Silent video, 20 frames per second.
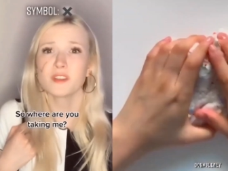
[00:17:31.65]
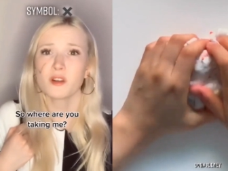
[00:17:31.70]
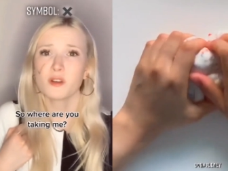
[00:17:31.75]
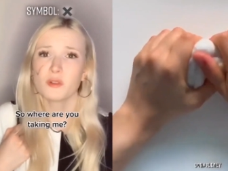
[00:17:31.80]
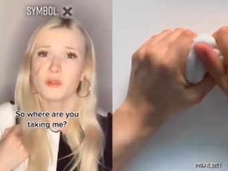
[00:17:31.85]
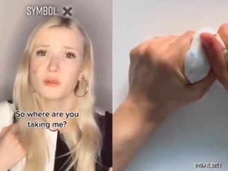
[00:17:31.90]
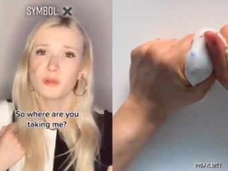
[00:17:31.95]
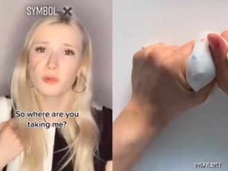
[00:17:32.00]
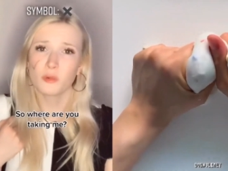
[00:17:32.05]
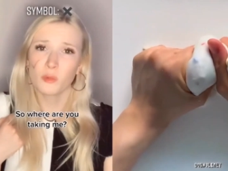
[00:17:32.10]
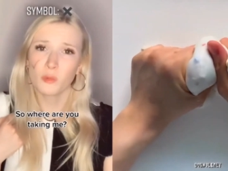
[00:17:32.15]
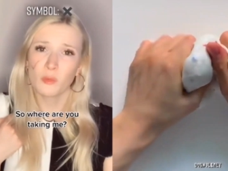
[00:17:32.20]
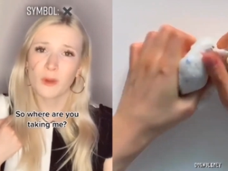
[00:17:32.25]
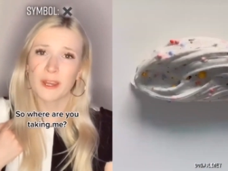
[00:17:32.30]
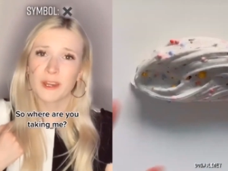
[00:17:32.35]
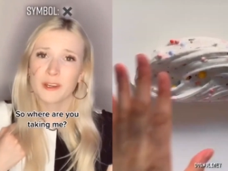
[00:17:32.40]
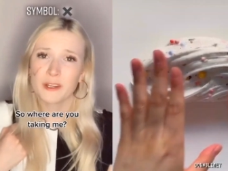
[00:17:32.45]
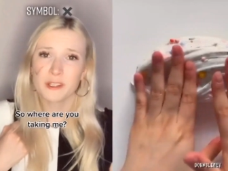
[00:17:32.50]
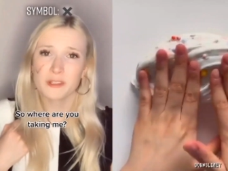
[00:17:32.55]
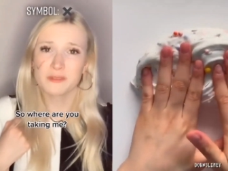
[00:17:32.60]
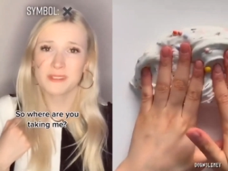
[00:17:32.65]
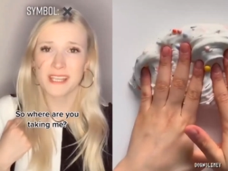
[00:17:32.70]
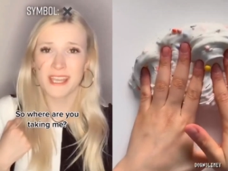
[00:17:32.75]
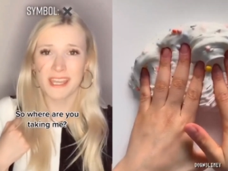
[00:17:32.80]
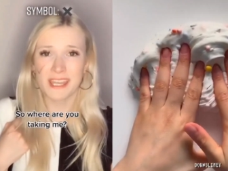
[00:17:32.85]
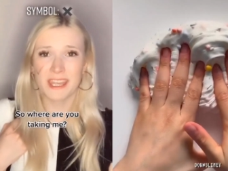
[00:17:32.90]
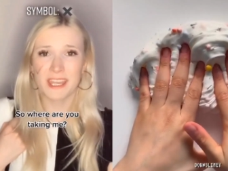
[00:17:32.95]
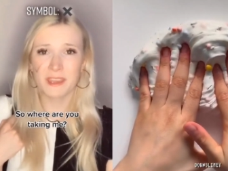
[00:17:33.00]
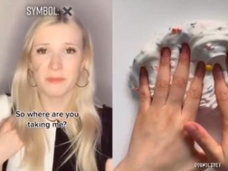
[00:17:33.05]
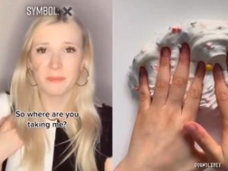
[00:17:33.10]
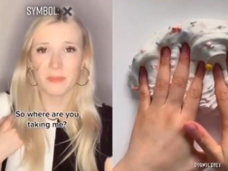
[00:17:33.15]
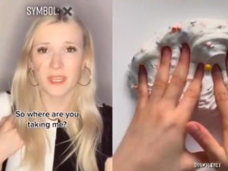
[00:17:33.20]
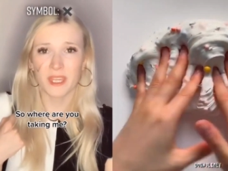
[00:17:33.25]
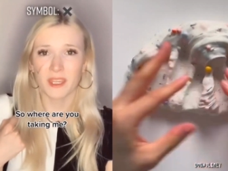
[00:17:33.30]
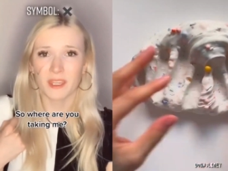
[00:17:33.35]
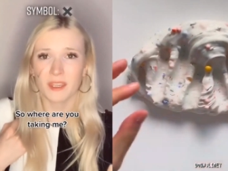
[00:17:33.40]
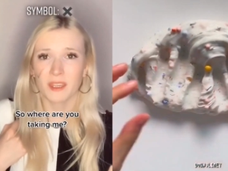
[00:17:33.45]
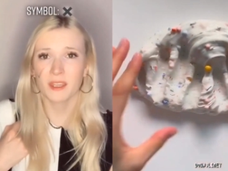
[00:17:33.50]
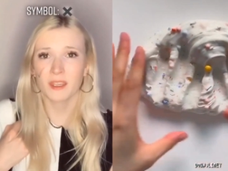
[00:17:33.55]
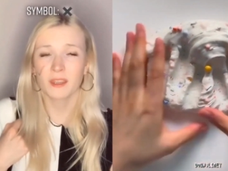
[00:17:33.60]
So, where are you
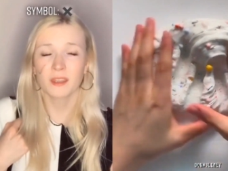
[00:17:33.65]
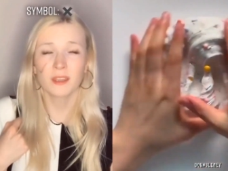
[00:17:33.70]
taking me?